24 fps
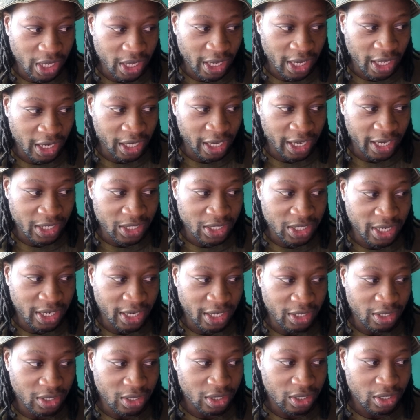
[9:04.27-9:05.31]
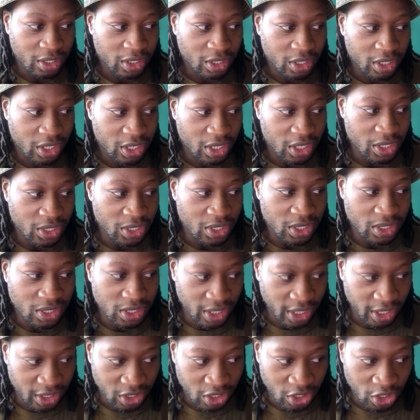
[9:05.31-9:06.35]
li tag is
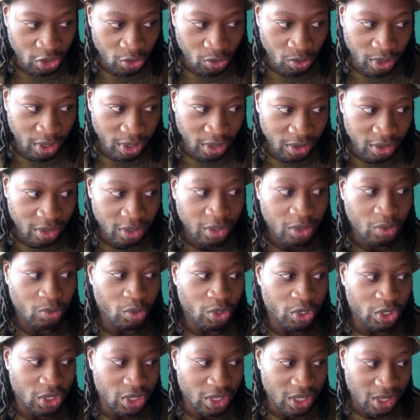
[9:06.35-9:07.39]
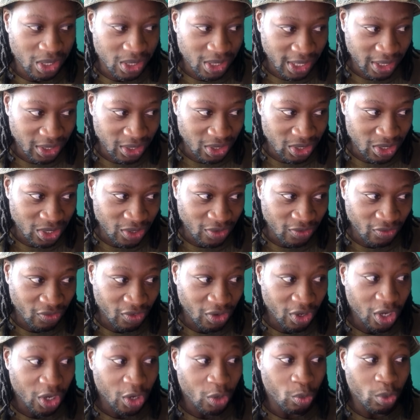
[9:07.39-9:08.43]
inside the UL, which is inside the div,
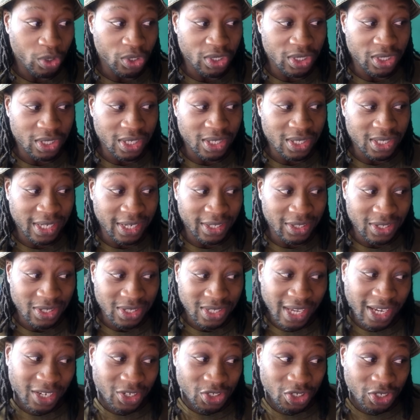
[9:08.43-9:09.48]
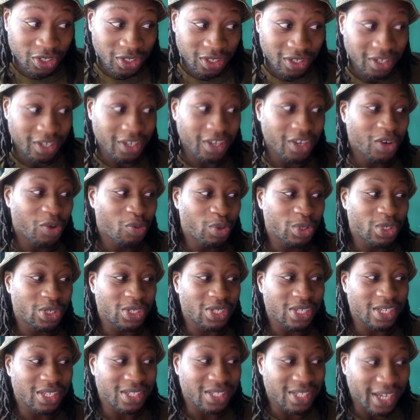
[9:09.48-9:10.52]
which is inside the section, which
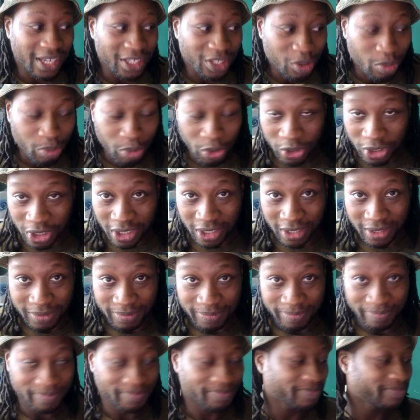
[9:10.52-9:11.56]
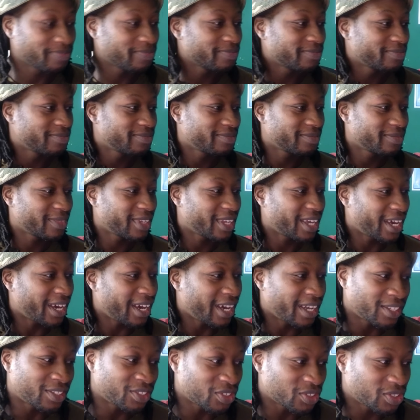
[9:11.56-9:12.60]
is inside the body.
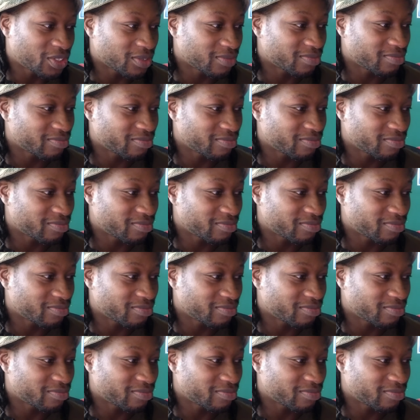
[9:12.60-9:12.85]
And